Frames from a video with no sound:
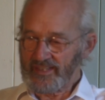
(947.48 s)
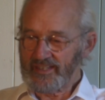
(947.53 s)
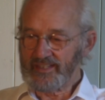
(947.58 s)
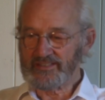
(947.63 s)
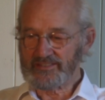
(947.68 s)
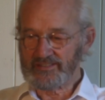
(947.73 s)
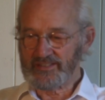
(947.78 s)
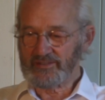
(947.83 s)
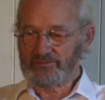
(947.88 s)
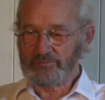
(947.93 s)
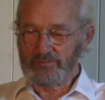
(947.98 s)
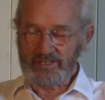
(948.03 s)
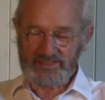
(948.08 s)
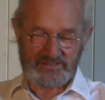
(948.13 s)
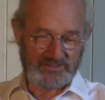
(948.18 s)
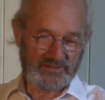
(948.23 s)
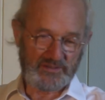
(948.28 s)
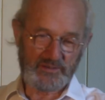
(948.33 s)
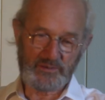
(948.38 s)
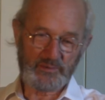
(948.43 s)
is that
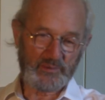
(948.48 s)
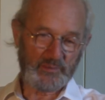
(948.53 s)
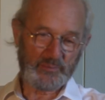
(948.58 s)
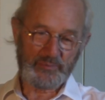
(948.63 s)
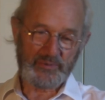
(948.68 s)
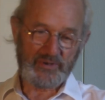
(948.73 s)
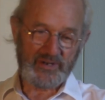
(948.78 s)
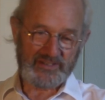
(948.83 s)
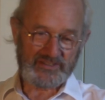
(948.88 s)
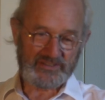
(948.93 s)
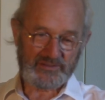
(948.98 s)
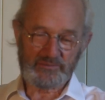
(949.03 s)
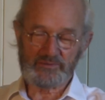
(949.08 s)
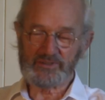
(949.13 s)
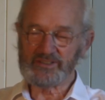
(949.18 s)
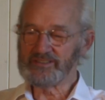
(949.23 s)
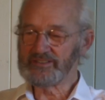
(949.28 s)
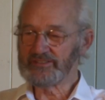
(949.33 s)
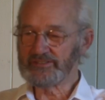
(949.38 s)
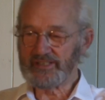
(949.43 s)
once you're oppressed,
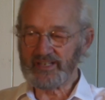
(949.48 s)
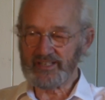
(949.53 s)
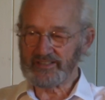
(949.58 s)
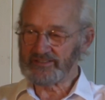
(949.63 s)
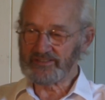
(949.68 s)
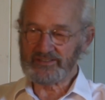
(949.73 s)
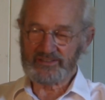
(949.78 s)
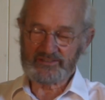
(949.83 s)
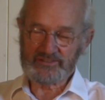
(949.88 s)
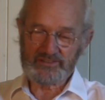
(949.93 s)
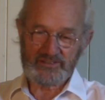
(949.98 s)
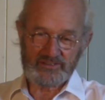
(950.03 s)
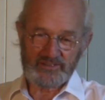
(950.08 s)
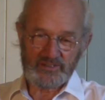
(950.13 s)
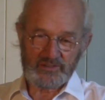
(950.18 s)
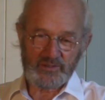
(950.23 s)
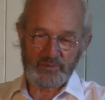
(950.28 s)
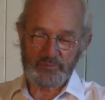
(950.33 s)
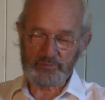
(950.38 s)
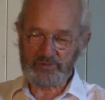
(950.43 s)
well, you're in, You
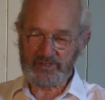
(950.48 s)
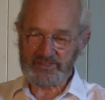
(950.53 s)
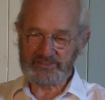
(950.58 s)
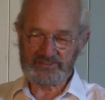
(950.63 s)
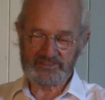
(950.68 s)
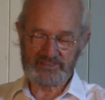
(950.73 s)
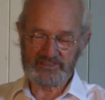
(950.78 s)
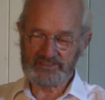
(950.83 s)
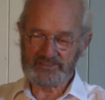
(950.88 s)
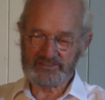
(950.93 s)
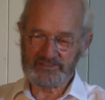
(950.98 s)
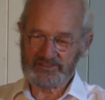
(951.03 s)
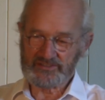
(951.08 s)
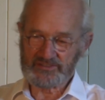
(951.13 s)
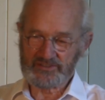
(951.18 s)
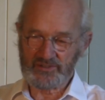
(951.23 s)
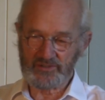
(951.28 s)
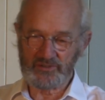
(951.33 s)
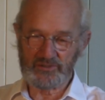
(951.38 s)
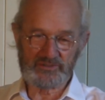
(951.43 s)
know, your prestige
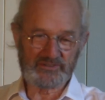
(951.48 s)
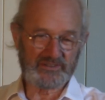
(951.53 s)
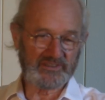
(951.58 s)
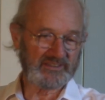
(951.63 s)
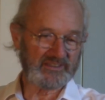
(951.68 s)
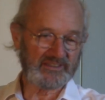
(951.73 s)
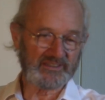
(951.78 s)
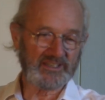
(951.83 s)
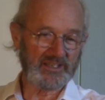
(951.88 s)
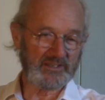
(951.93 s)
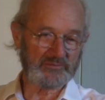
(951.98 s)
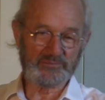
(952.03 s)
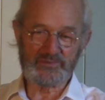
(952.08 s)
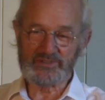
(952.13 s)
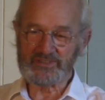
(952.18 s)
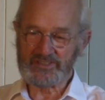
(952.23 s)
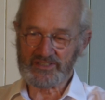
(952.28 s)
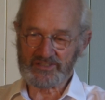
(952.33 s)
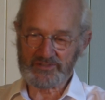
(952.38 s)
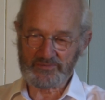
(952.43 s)
is gone, and the
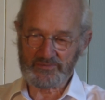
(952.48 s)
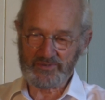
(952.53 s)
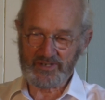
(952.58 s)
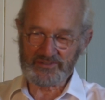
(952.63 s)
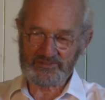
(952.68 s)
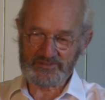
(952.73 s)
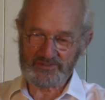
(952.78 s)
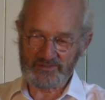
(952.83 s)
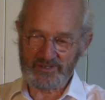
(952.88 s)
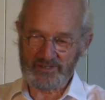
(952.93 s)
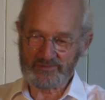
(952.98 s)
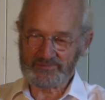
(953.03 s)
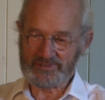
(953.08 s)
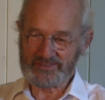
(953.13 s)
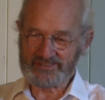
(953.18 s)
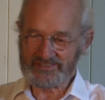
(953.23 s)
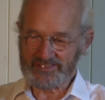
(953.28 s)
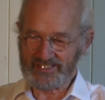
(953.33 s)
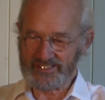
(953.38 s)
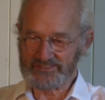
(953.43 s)
government just rings you up
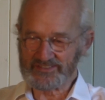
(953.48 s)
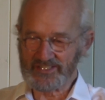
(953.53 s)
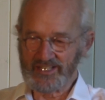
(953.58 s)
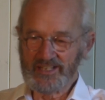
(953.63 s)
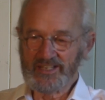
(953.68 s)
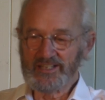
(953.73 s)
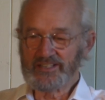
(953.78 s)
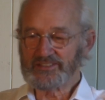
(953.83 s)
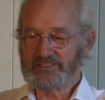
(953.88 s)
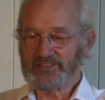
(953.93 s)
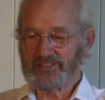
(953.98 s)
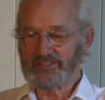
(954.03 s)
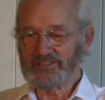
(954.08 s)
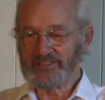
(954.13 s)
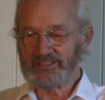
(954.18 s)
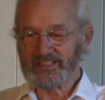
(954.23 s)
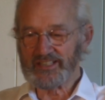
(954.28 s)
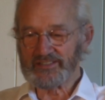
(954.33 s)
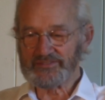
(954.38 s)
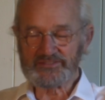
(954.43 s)
and says,
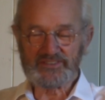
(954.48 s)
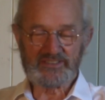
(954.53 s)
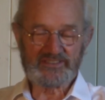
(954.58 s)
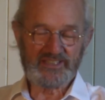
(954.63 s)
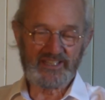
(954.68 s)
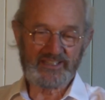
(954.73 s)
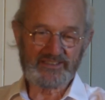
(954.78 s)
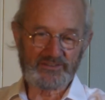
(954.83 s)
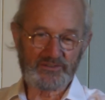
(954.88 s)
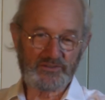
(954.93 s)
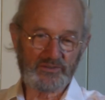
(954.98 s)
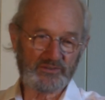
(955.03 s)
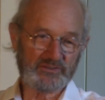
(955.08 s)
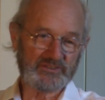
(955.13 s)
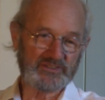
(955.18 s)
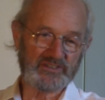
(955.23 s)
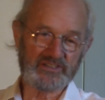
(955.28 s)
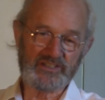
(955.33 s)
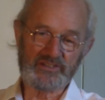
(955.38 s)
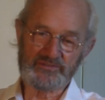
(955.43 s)
turn left at that
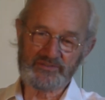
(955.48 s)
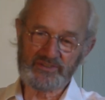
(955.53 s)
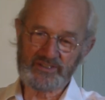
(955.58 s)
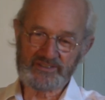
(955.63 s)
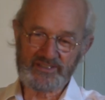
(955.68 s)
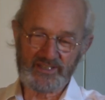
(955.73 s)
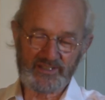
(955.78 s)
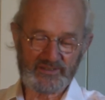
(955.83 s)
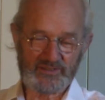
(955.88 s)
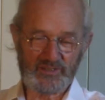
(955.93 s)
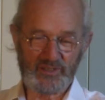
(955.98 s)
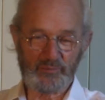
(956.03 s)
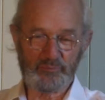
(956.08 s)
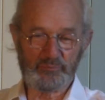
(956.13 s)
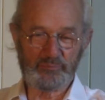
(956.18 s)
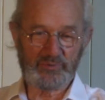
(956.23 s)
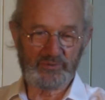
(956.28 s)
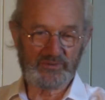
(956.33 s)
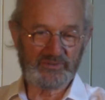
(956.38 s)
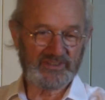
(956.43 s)
corner, and if you don't,
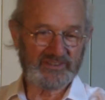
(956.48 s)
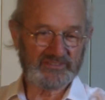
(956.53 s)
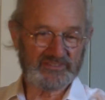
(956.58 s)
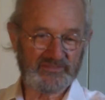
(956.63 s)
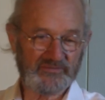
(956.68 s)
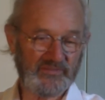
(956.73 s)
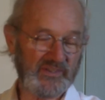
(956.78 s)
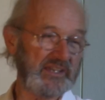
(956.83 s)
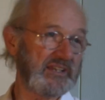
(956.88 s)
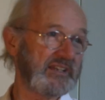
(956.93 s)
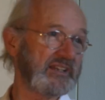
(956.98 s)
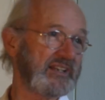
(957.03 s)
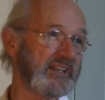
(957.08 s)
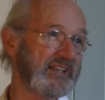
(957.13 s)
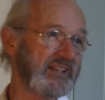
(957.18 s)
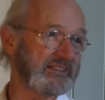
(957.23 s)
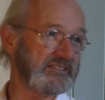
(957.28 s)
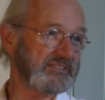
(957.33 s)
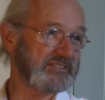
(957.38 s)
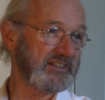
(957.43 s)
I'll pull your
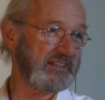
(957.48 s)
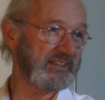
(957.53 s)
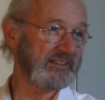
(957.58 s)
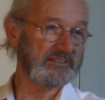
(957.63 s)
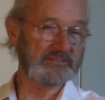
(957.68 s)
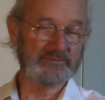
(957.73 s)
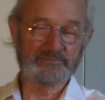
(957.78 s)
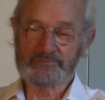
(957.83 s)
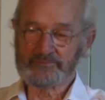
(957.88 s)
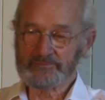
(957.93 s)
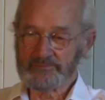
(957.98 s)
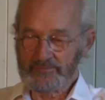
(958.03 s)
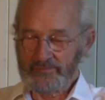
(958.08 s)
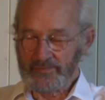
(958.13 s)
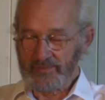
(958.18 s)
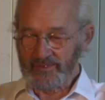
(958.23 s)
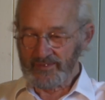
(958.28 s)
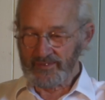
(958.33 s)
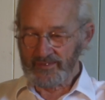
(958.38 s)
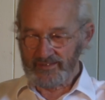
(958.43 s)
fingernails out.
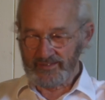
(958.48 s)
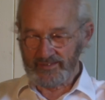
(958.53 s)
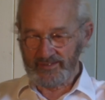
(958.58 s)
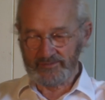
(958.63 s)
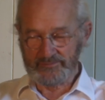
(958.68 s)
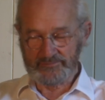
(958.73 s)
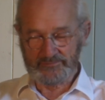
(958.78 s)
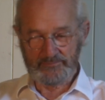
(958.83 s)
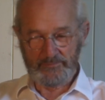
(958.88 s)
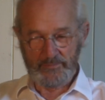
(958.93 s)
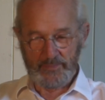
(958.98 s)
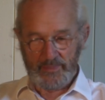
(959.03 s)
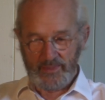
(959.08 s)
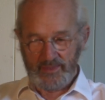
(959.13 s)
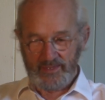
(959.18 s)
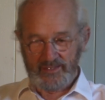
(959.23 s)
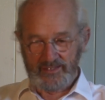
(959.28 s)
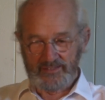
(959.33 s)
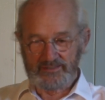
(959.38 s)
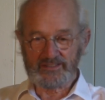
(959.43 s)
Um,
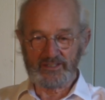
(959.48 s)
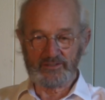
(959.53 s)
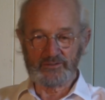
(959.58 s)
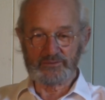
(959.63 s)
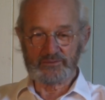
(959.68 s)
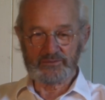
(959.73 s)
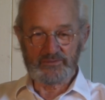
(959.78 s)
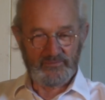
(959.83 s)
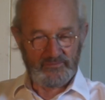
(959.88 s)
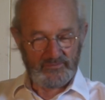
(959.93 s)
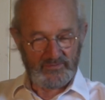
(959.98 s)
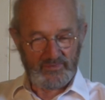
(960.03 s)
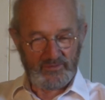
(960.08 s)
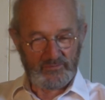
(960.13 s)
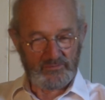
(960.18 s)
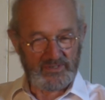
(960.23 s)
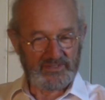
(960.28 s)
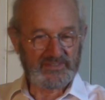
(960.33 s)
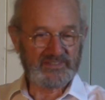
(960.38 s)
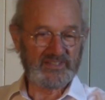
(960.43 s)
so
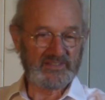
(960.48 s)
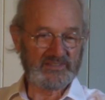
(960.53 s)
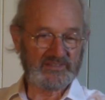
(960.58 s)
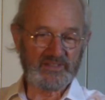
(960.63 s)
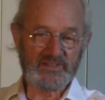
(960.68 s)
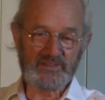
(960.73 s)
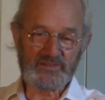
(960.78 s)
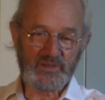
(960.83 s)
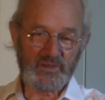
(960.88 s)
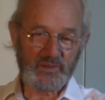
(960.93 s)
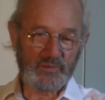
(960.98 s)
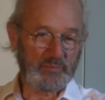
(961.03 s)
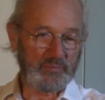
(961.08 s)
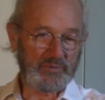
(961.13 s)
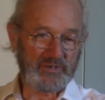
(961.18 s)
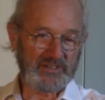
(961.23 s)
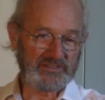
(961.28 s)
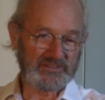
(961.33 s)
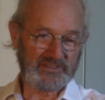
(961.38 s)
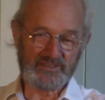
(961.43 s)
resisting the
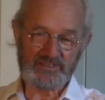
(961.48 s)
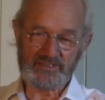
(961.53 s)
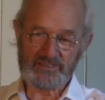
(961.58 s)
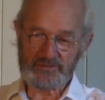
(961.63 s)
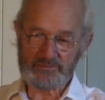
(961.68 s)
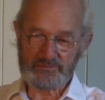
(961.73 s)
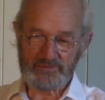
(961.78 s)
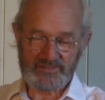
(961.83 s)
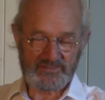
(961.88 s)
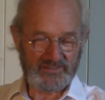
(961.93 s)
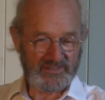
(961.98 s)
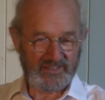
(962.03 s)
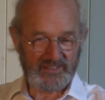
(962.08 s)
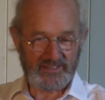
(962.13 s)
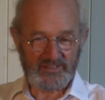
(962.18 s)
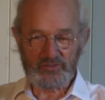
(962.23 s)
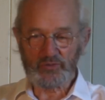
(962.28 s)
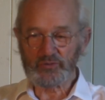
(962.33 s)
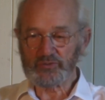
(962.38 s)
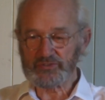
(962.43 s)
oppression is one thing, and